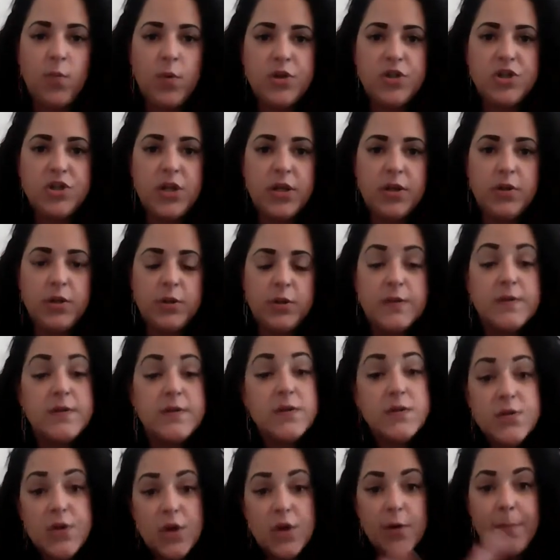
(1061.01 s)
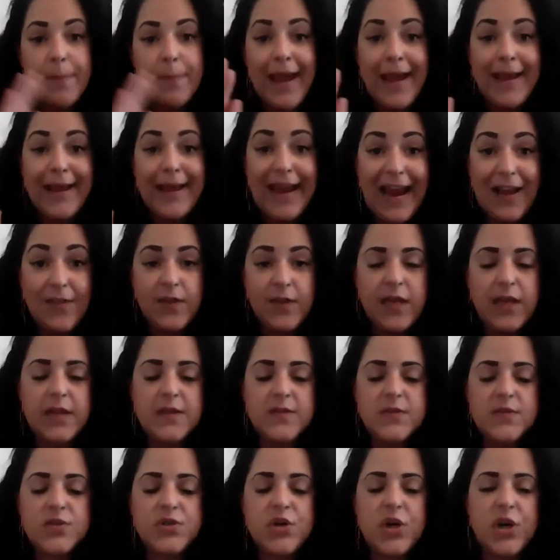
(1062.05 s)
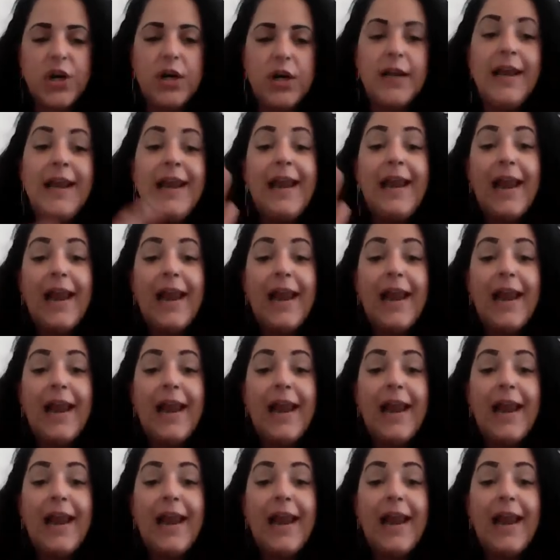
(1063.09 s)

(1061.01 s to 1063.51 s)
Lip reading: which includes the starter bag and the e-start,